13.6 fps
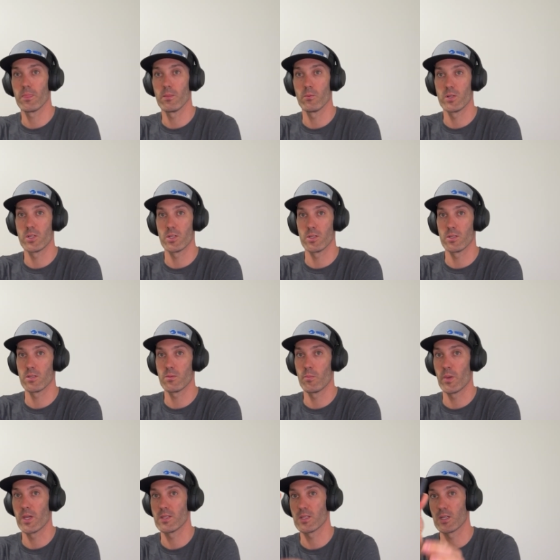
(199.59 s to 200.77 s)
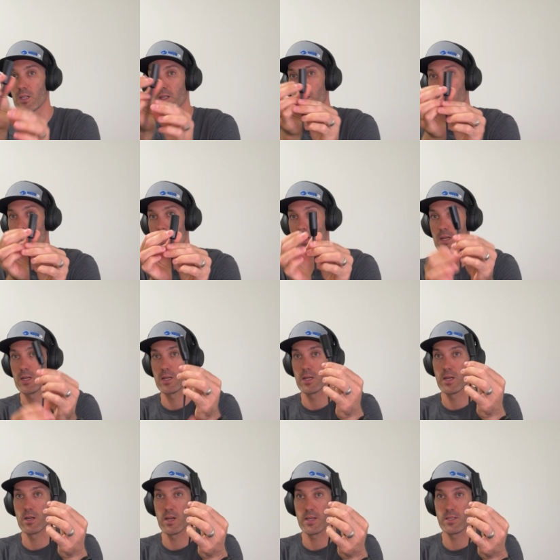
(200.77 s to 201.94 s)
which is basically
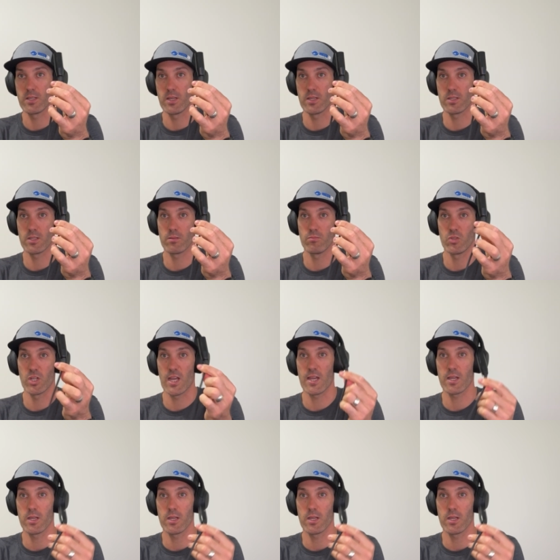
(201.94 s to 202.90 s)
an ICS jack.